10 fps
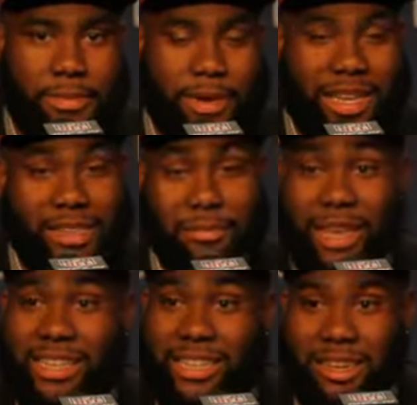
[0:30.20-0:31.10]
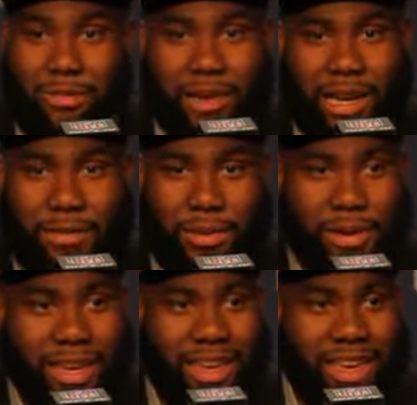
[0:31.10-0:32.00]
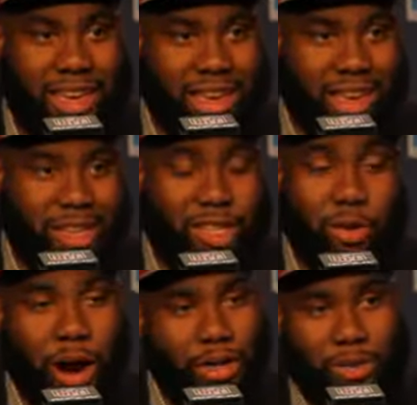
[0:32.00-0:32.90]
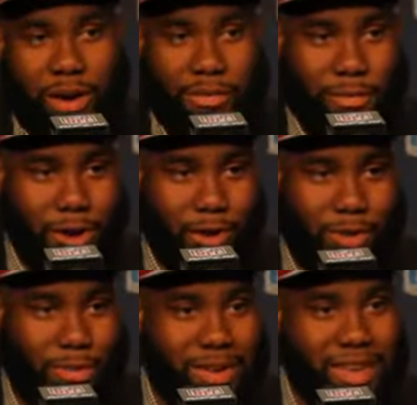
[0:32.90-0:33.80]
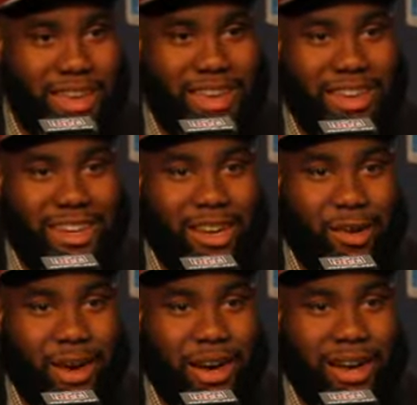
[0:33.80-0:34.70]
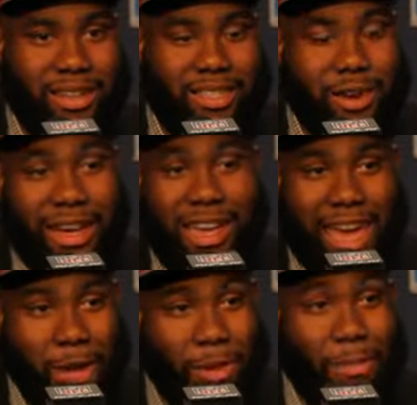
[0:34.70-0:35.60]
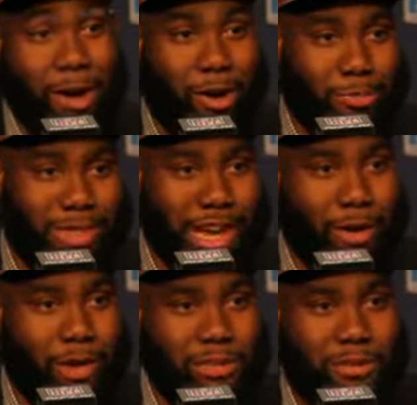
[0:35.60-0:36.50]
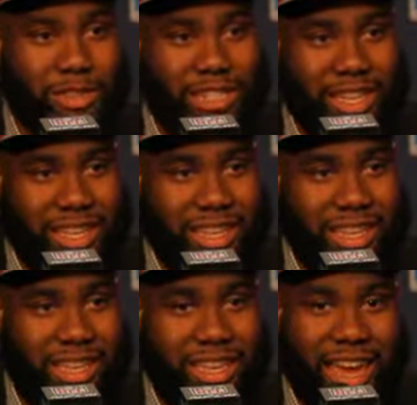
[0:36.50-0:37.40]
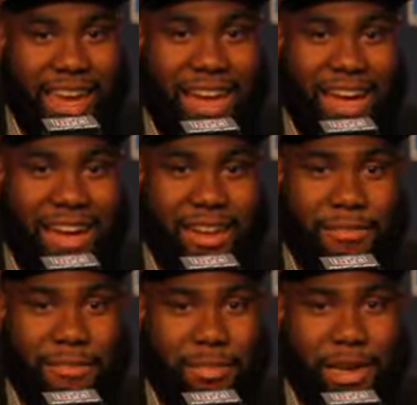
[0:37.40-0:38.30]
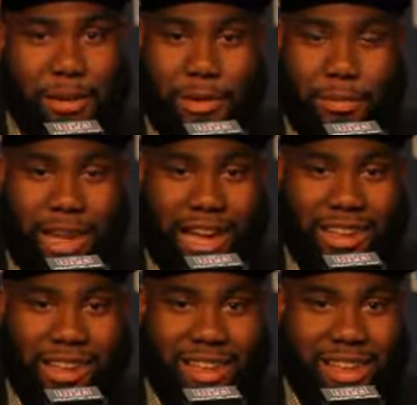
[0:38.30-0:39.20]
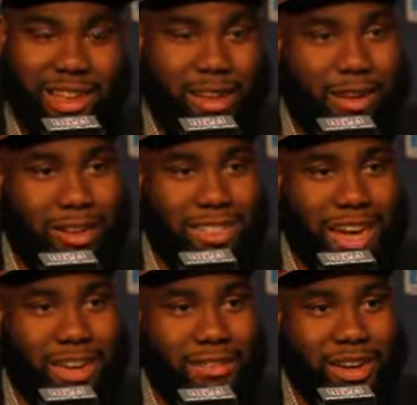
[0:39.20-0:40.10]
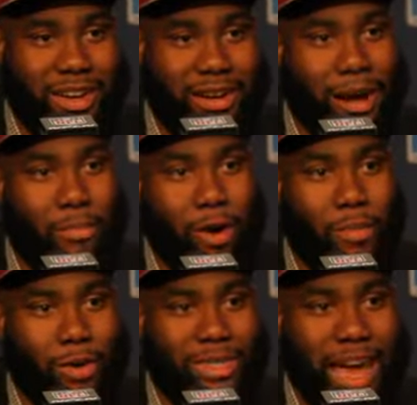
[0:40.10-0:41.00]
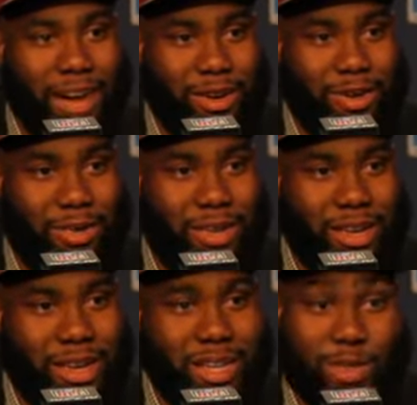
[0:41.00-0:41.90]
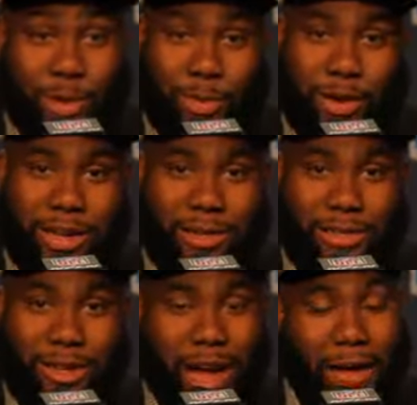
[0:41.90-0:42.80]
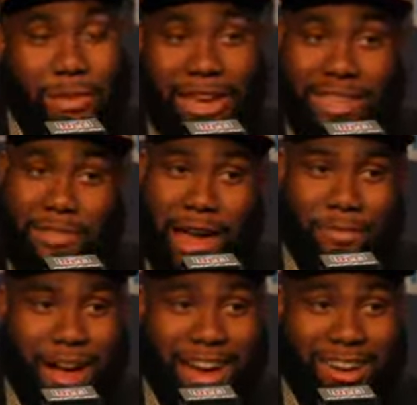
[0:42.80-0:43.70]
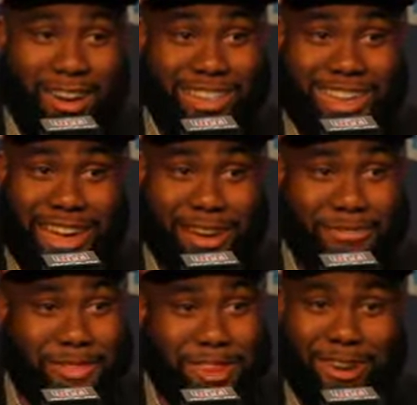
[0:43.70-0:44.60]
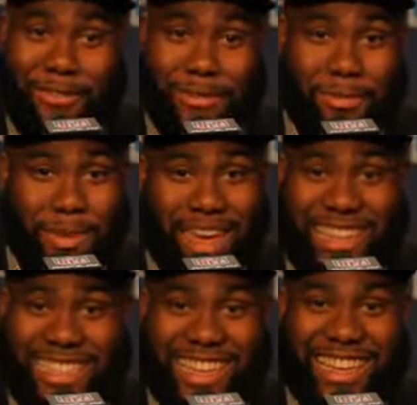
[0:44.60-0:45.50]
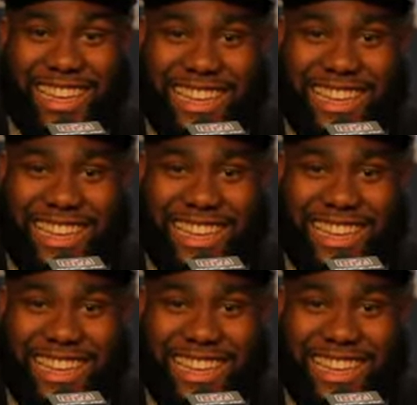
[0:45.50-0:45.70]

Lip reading: it's a blessing, you know, being able to be 2 hours away from home, you know, training camp in my hometown, Richmond, Virginia, and being able to block alongside of a Pro Bowl tackle, Trent Williams, you know, I'll be in his back pocket all the time, learning from the best.